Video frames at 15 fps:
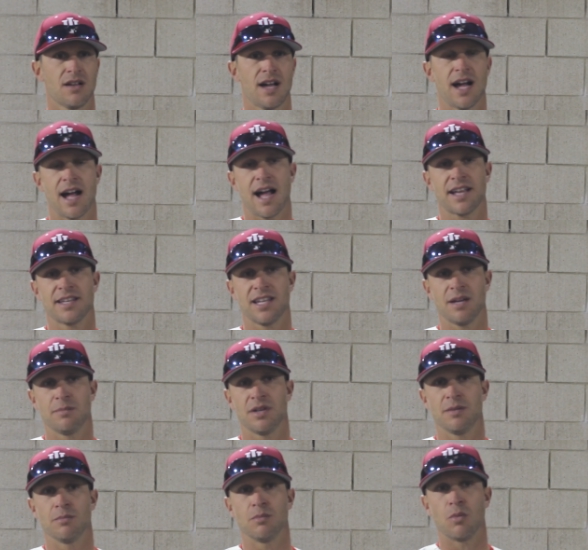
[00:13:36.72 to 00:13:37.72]
I can't
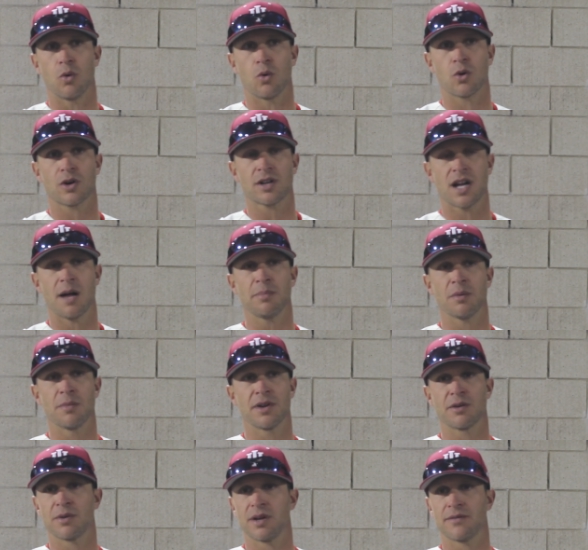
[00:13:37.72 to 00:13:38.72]
be more
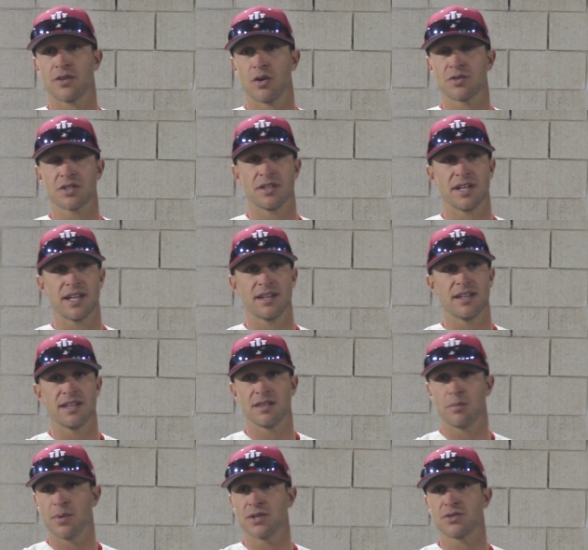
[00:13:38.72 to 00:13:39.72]
complimentary of Coach Glant
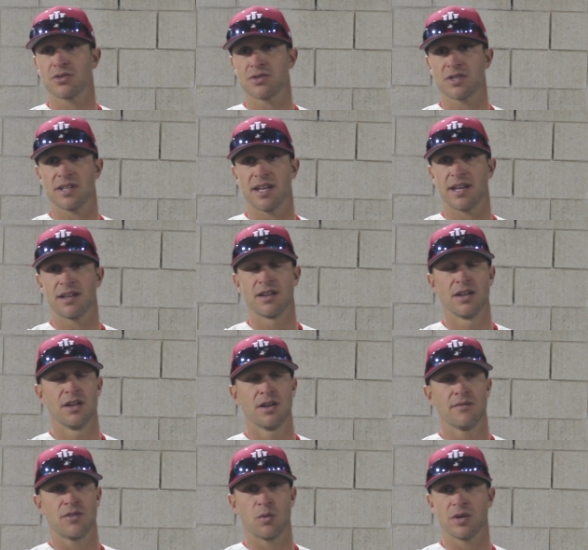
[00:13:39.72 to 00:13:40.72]
and the pitchers today
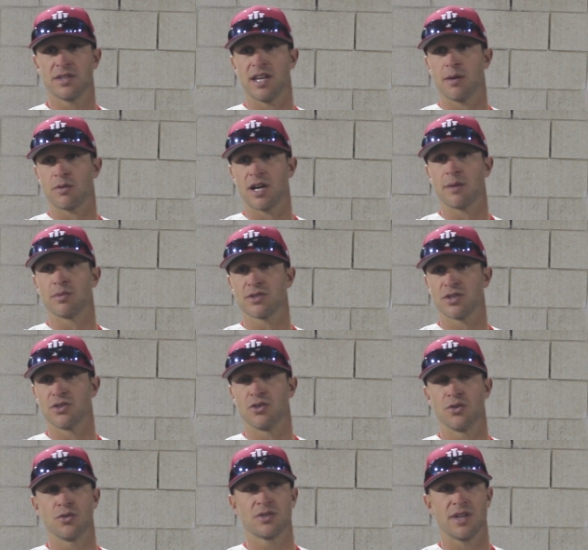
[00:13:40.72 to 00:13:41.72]
for what they were able to
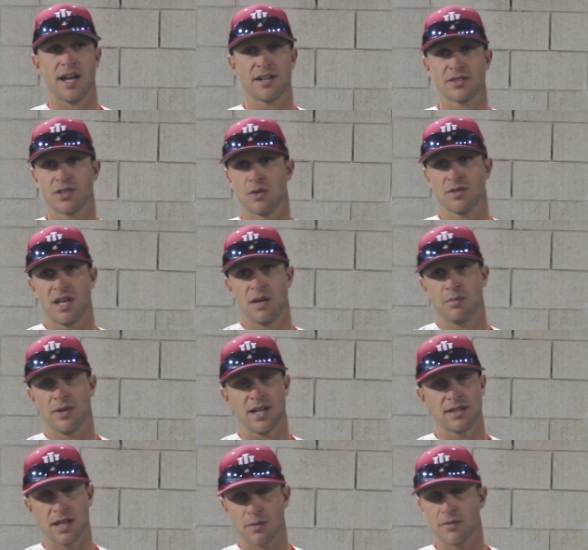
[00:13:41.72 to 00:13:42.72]
do to execute that
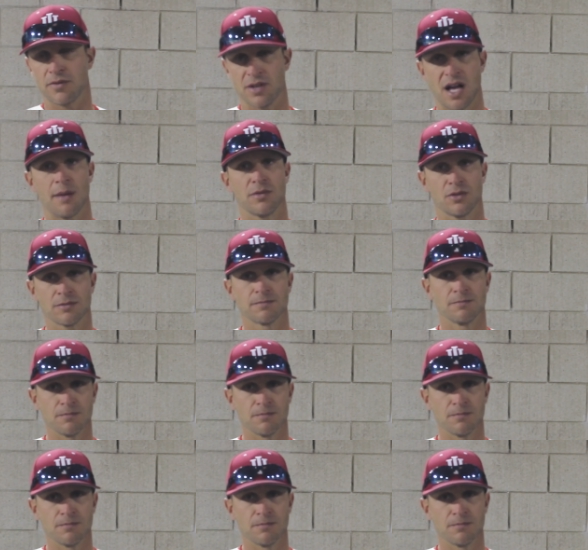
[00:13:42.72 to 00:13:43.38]
play, and they were phenomenal.